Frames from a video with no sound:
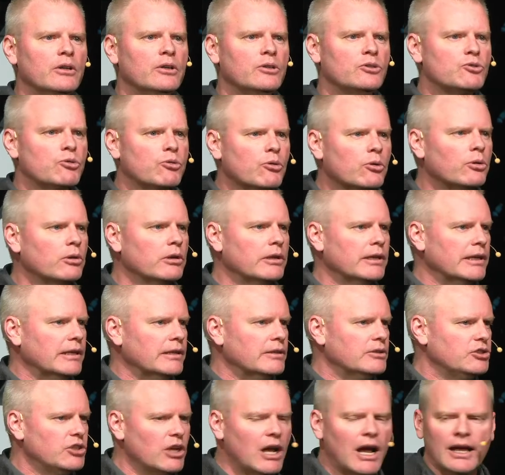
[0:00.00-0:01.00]
truly
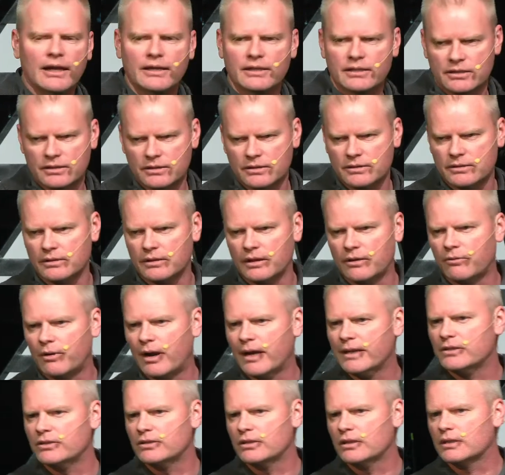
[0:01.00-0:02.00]
just and
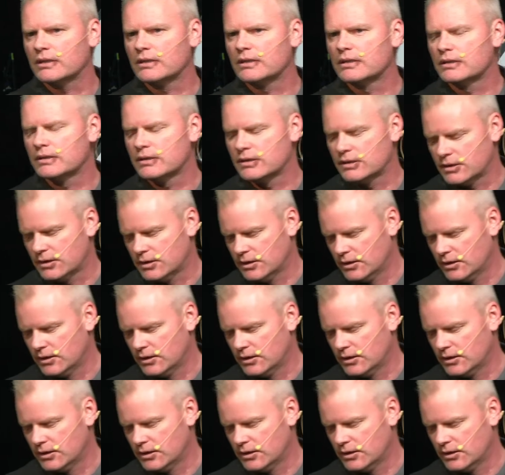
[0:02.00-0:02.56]
righteous.